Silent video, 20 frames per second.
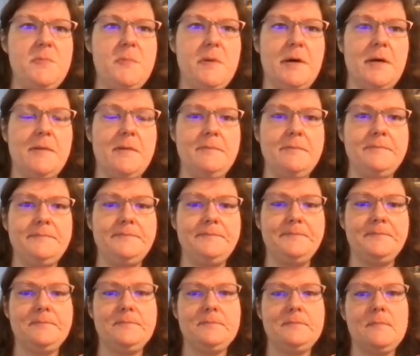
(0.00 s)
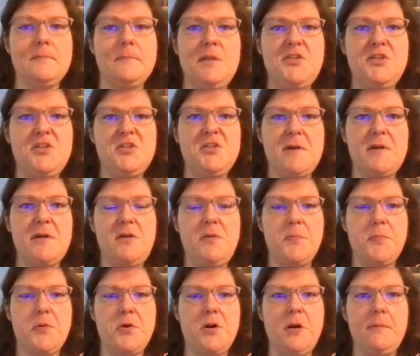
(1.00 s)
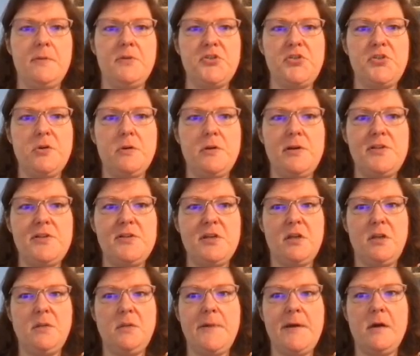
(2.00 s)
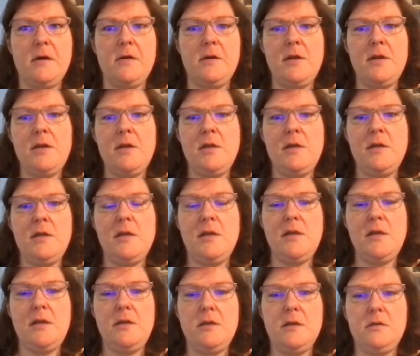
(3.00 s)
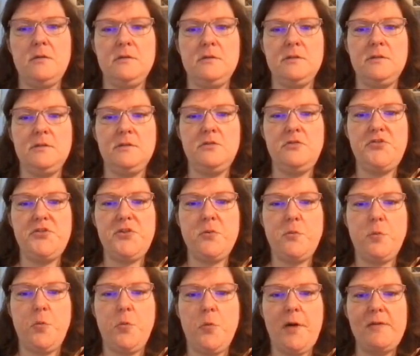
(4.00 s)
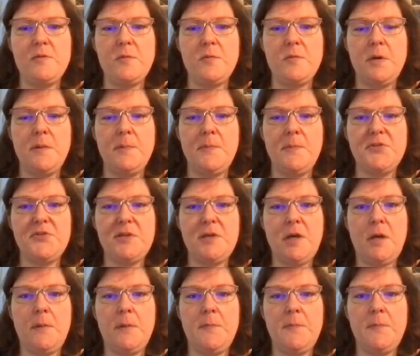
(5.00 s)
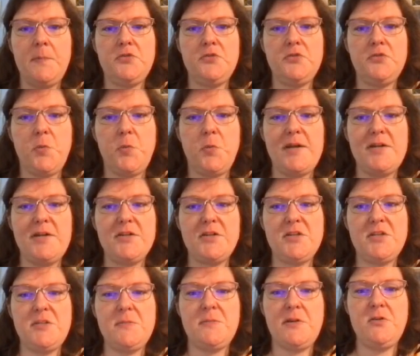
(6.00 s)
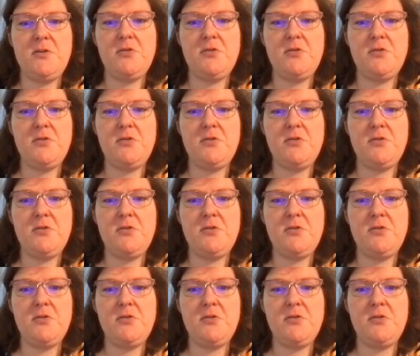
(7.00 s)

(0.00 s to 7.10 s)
Mom. This is my new printable store. It's all about, losing weight. There are printables that help you lose weight. So this is my